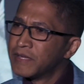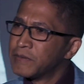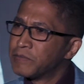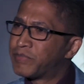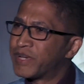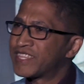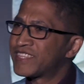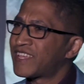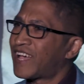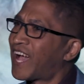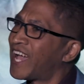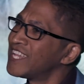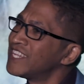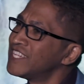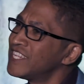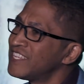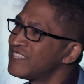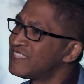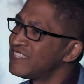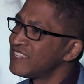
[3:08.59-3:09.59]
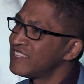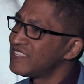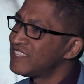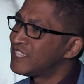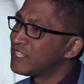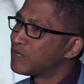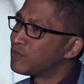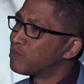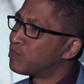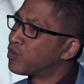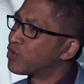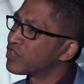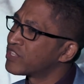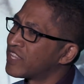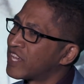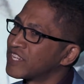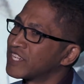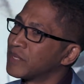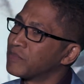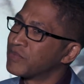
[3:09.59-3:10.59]
But I needed more
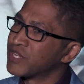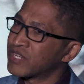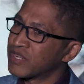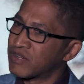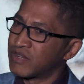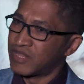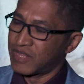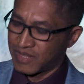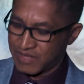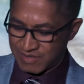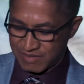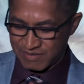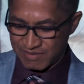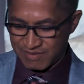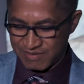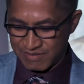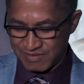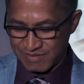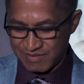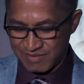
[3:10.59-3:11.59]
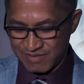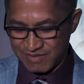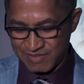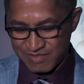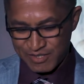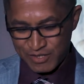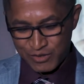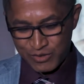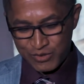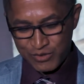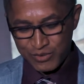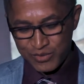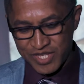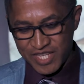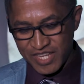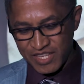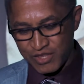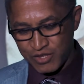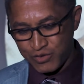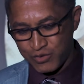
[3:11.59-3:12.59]
than a miracle to
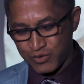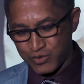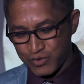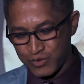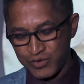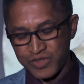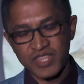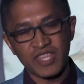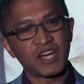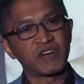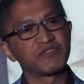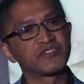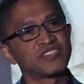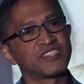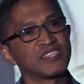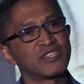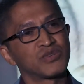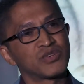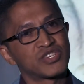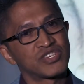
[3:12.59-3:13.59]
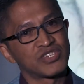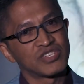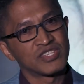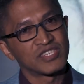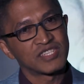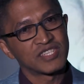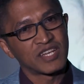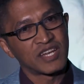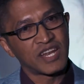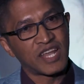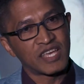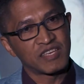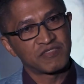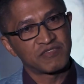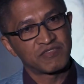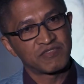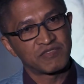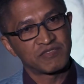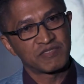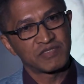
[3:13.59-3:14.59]
get through tough situations in
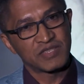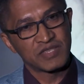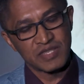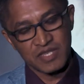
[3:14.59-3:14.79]
life.